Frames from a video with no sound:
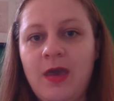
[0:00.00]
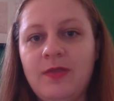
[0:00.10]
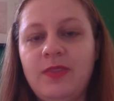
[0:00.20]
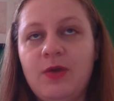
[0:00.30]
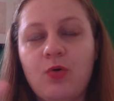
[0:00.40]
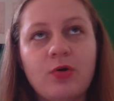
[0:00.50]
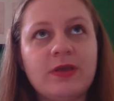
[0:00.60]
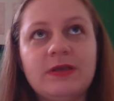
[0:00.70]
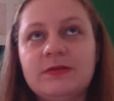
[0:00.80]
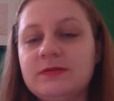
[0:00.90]
The
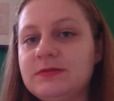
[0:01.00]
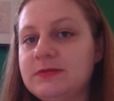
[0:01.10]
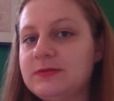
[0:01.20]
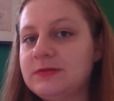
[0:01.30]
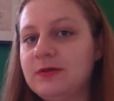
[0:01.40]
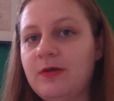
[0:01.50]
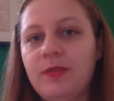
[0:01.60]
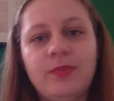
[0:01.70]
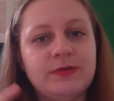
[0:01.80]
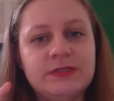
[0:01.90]
organs,
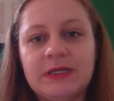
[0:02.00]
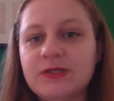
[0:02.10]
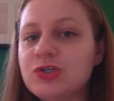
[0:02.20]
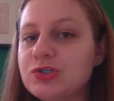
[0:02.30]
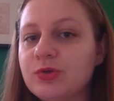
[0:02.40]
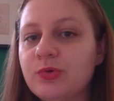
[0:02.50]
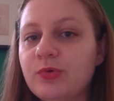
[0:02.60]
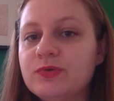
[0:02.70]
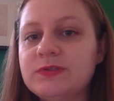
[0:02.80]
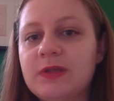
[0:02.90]
the
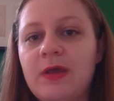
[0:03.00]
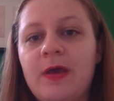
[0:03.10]
tissues,